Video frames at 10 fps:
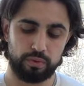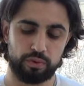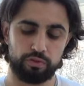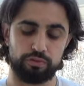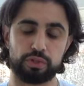
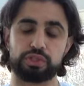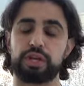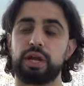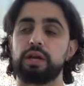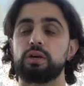the verse
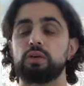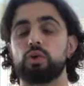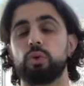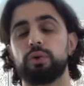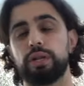that I
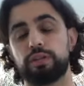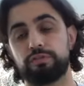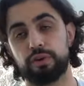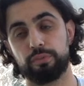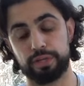quoted at the
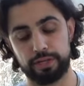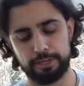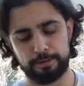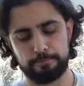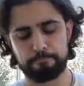very beginning,